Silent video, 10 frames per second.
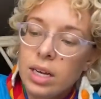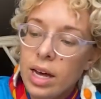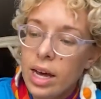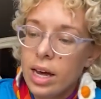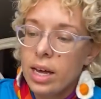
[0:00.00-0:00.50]

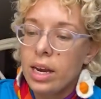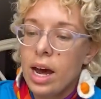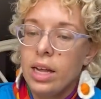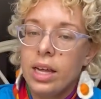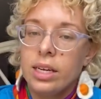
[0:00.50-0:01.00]
And
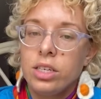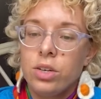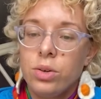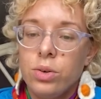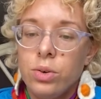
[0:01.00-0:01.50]
I like
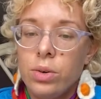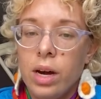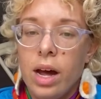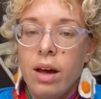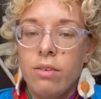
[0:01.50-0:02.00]
to
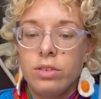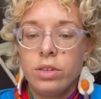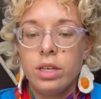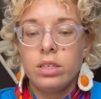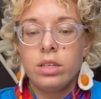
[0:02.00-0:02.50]
have, so
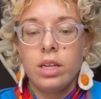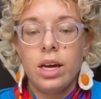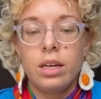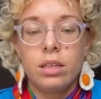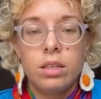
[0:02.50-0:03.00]
these are
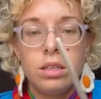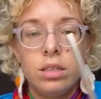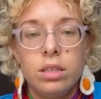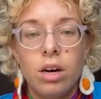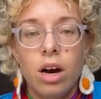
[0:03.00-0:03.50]
like
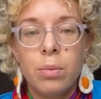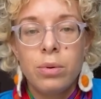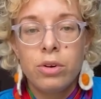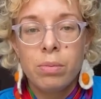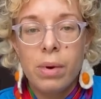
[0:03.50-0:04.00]
dog
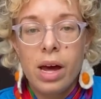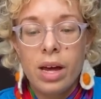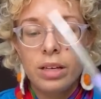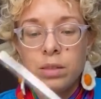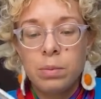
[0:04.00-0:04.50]
poop
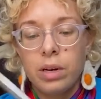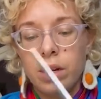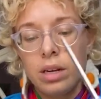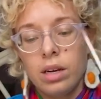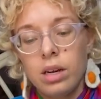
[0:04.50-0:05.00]
bags,
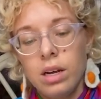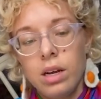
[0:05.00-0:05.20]
but